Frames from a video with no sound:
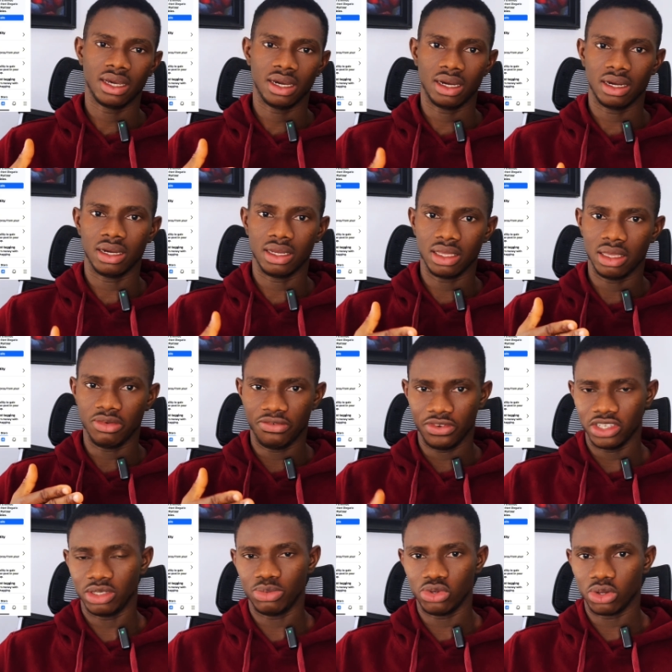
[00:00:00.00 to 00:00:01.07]
uh, a
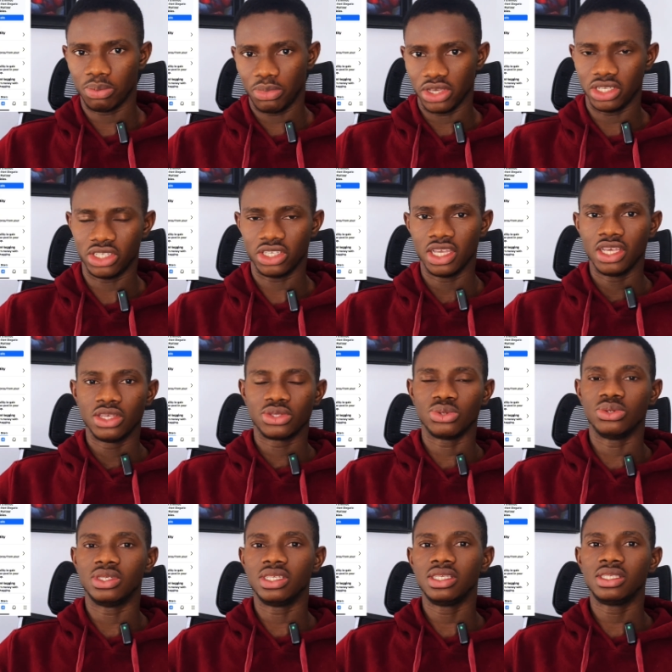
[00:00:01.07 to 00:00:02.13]
Facebook page.
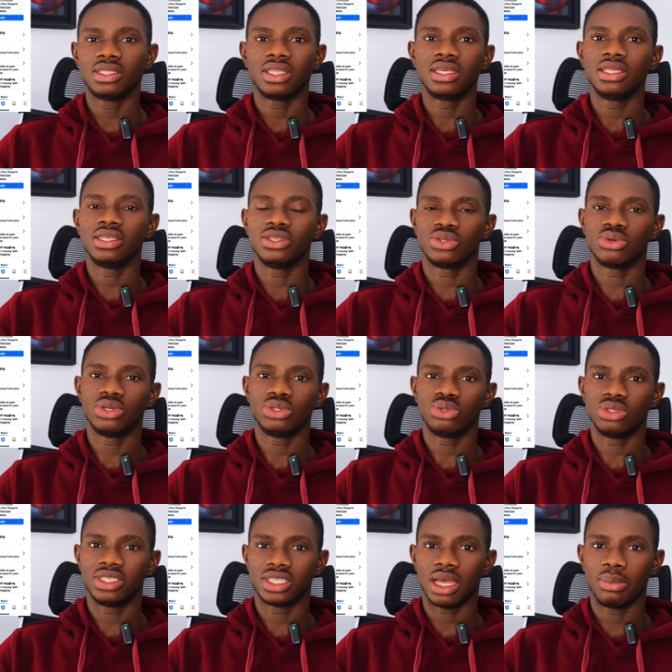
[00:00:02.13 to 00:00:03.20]
So this thing is going
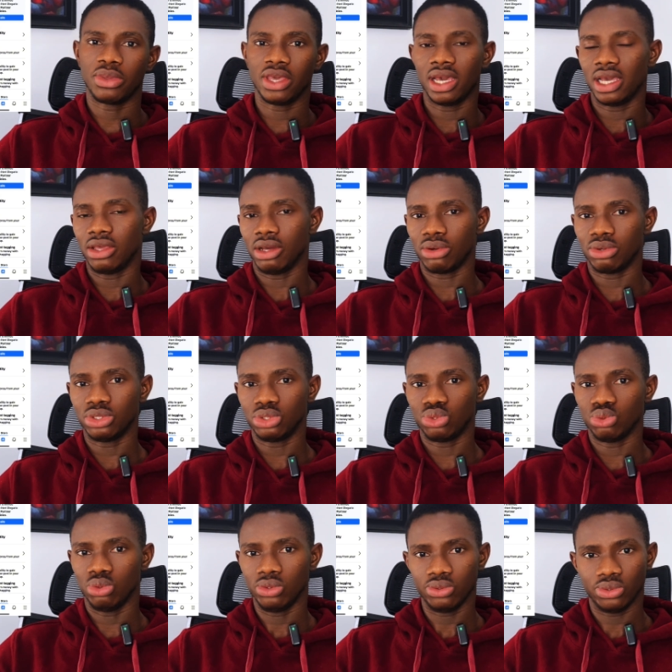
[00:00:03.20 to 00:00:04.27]
to disappear and you're going
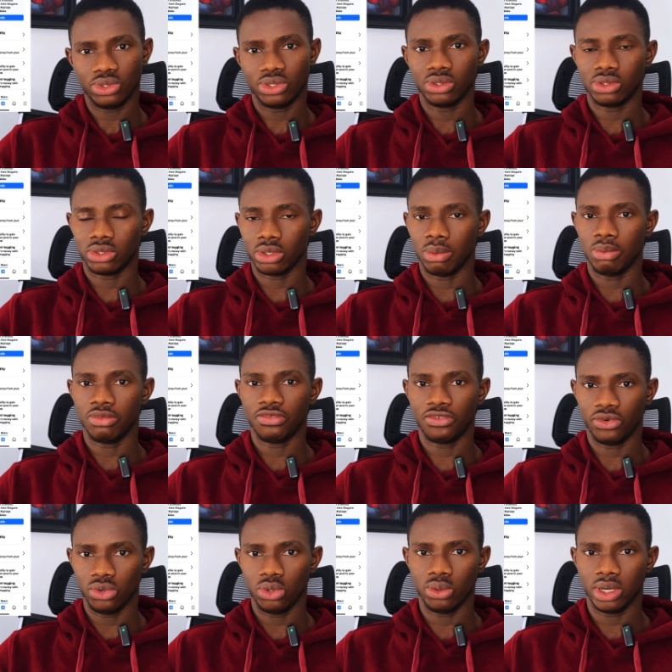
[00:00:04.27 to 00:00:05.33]
to lose some
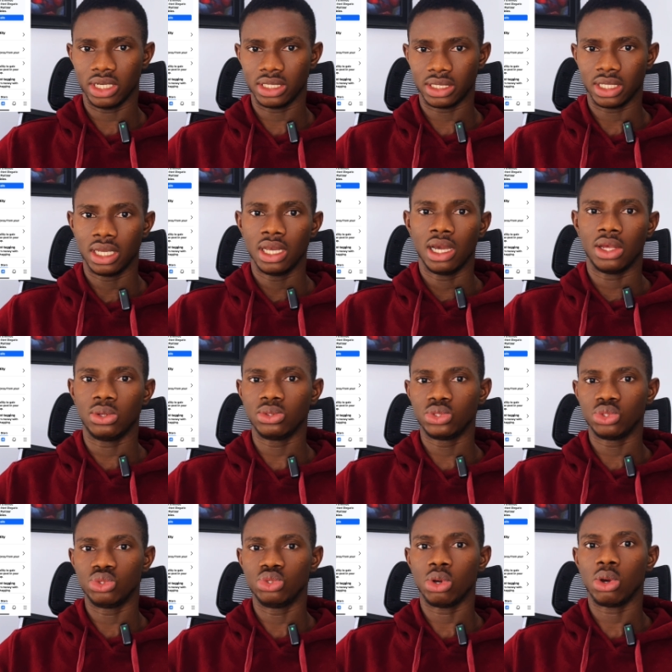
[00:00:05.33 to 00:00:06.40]
followers. And
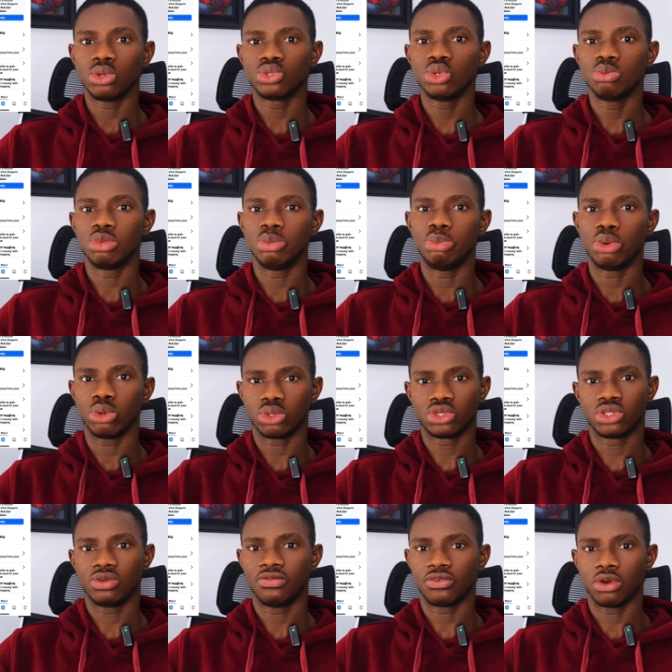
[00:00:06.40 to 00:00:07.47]
also you also be
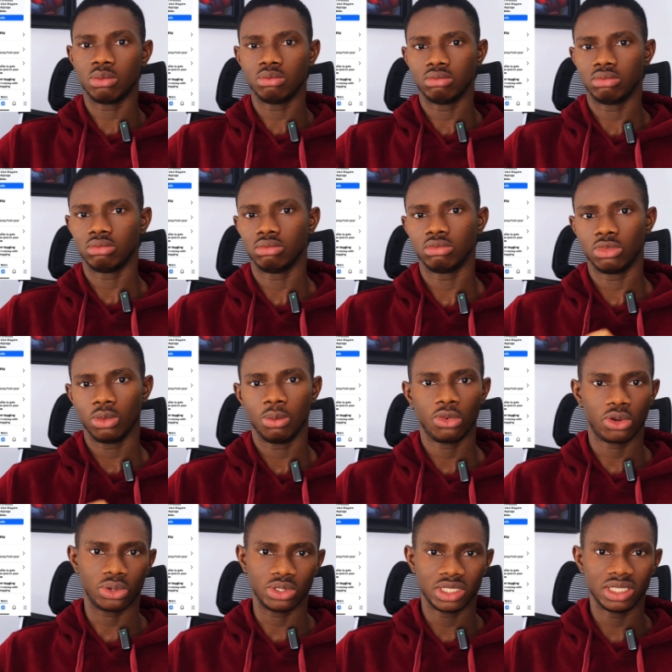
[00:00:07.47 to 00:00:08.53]
boxed from
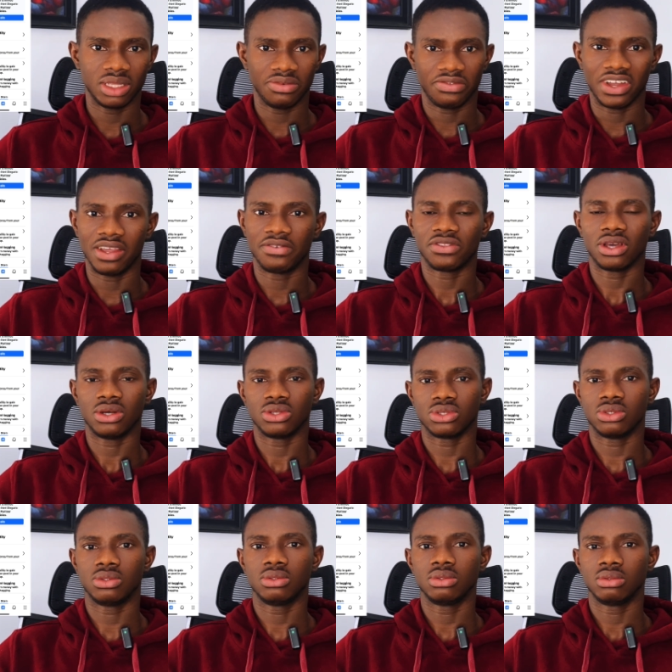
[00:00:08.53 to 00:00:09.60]
crossing the
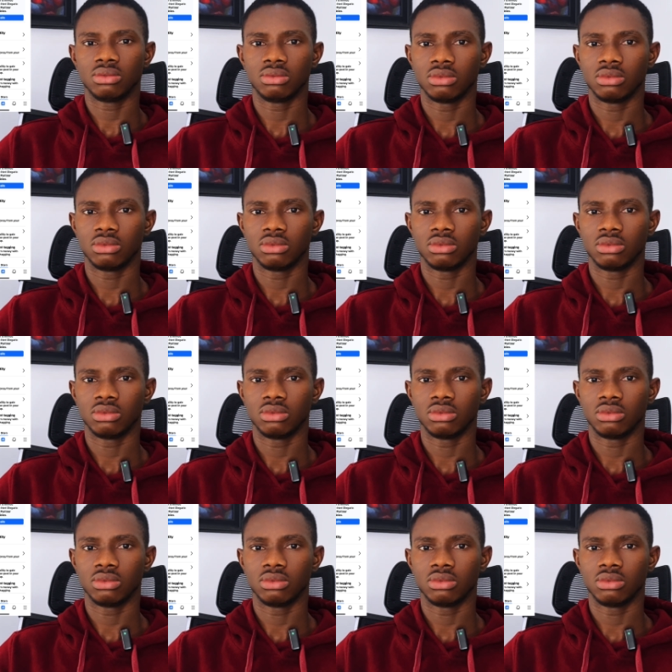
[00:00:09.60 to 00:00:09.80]
5,000